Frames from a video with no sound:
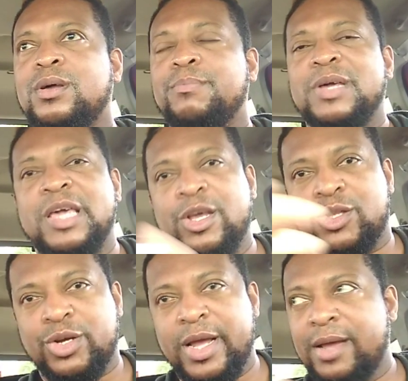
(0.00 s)
Me give you
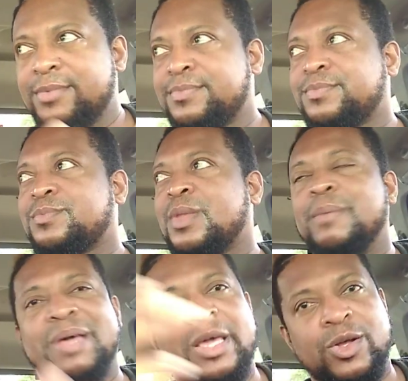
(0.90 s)
today.
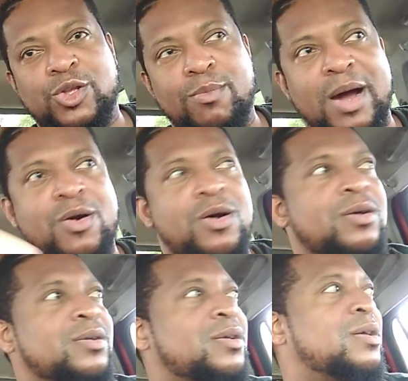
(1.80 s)
Me give you tomorrow.
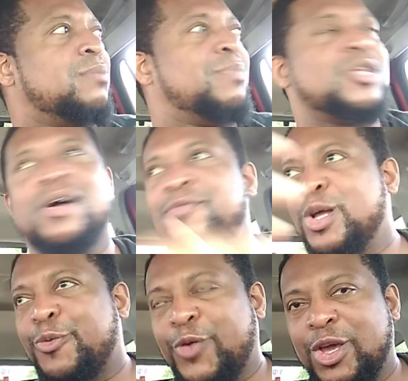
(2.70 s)
Me i have
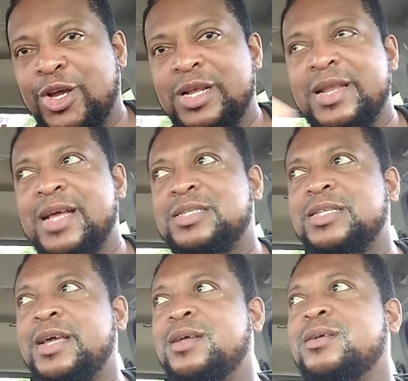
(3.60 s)
nothing for you the next
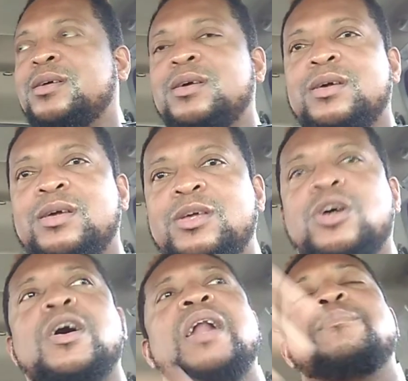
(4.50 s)
day. You
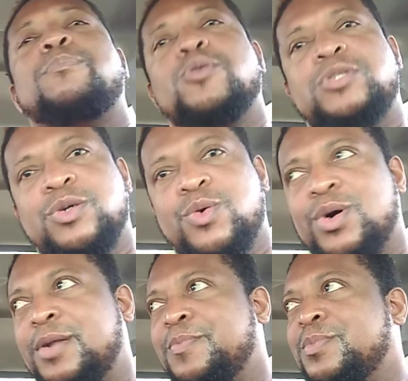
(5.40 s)
call me pussy
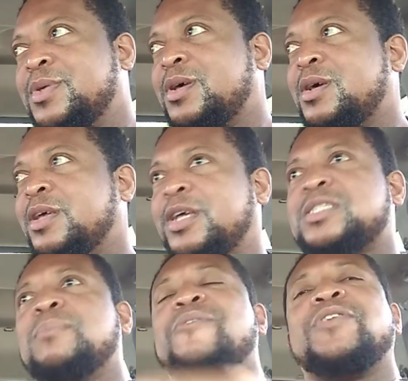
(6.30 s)
wall. You
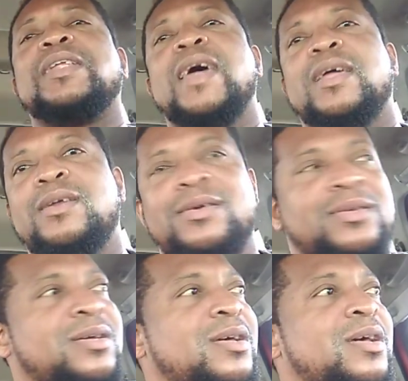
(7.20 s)
say me for dead.
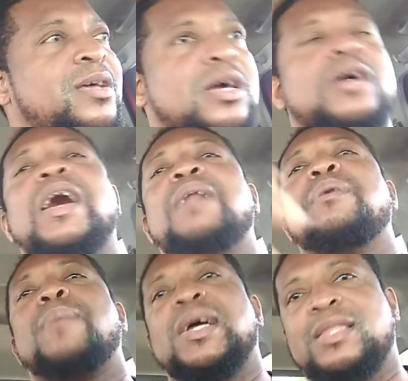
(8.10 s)
You call
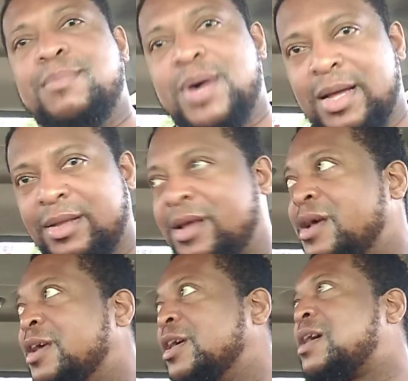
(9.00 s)
me Batman.
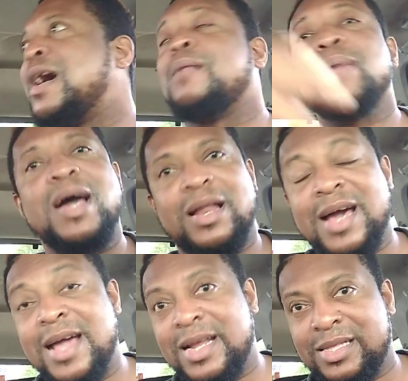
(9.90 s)
You call me all
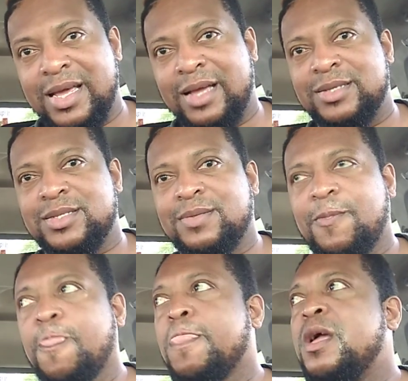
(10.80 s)
kind of things.
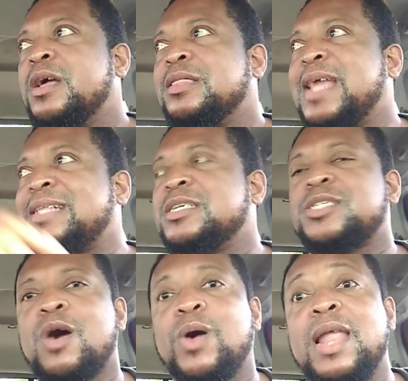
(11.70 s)
That is
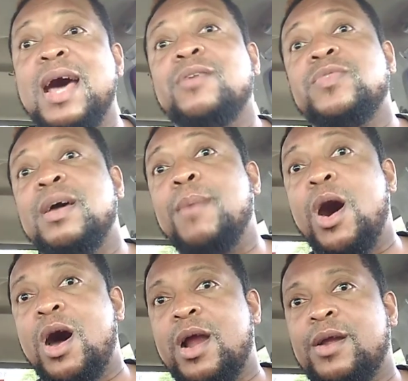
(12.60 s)
how a lot of them
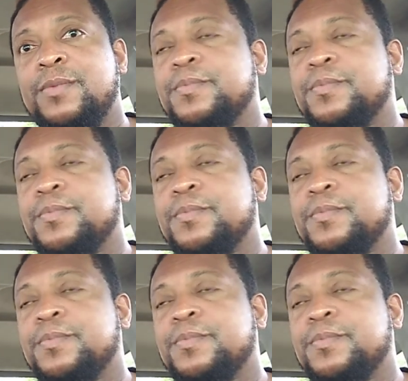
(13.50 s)
are.